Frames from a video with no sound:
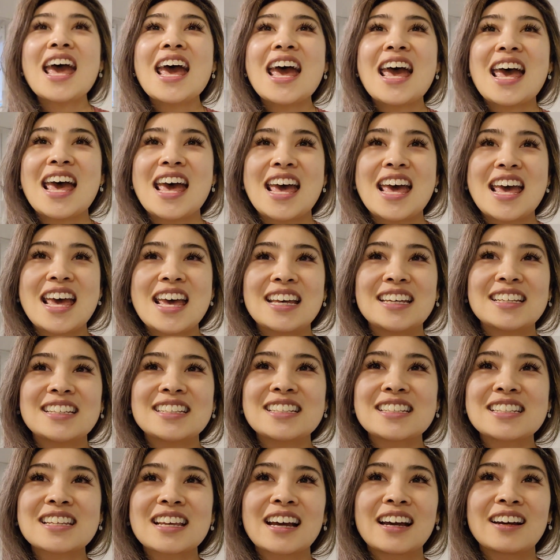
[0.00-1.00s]

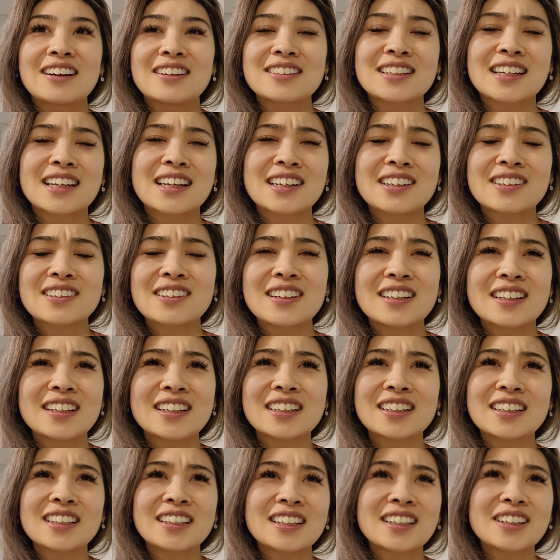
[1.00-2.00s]
And I was like,
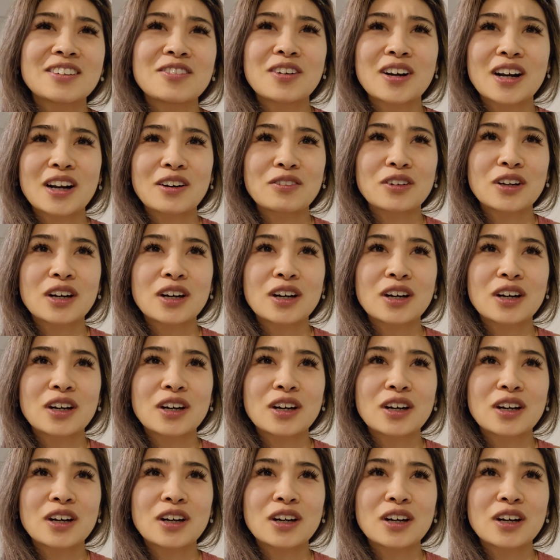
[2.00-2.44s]
okay, whatever.